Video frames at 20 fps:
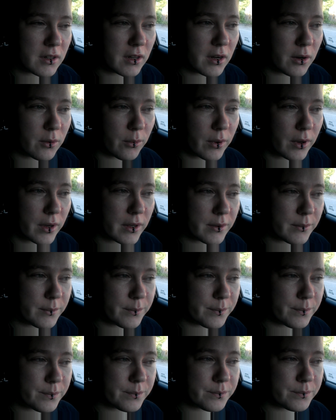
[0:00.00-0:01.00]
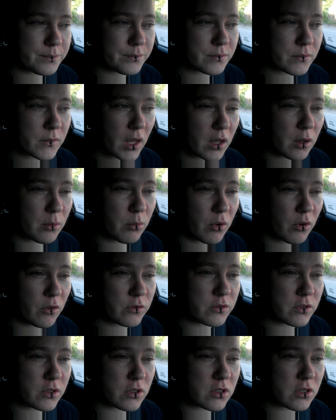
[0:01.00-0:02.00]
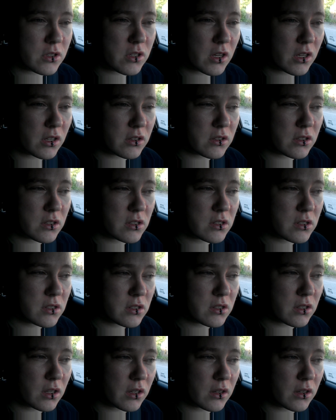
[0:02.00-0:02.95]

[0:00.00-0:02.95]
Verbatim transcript: anyway, I'm off to the dentist,